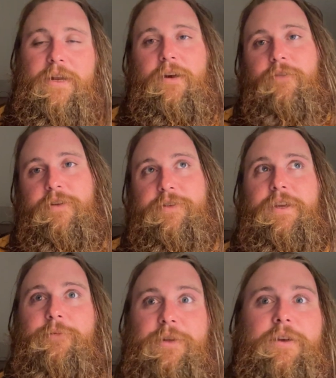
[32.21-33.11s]
Obviously,
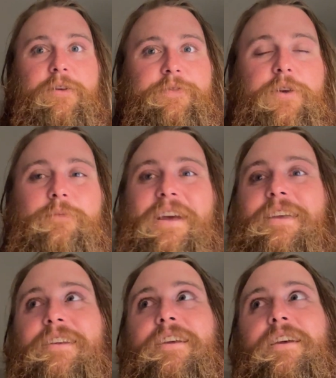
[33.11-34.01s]
I'm going to have to go back
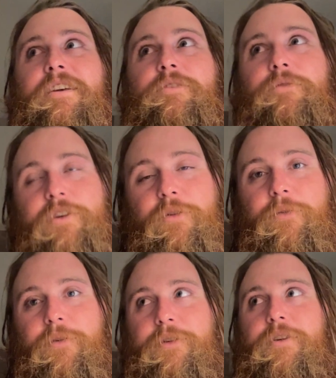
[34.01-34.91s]
and
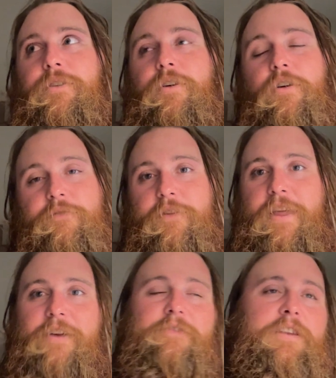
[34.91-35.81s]
record over
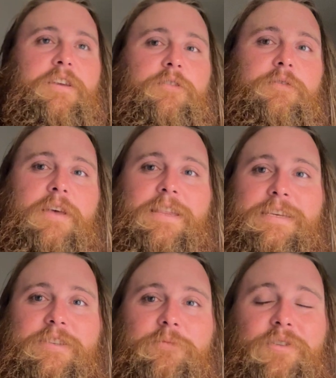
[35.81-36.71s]
that video, at
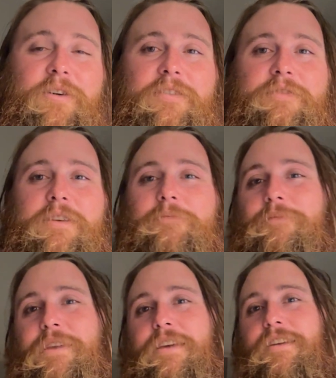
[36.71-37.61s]
least a part of it,
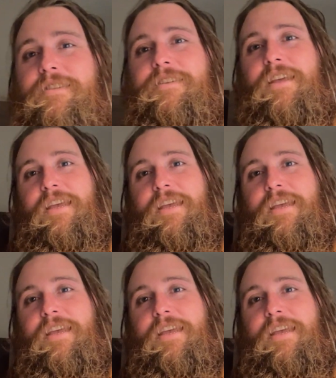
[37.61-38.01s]
because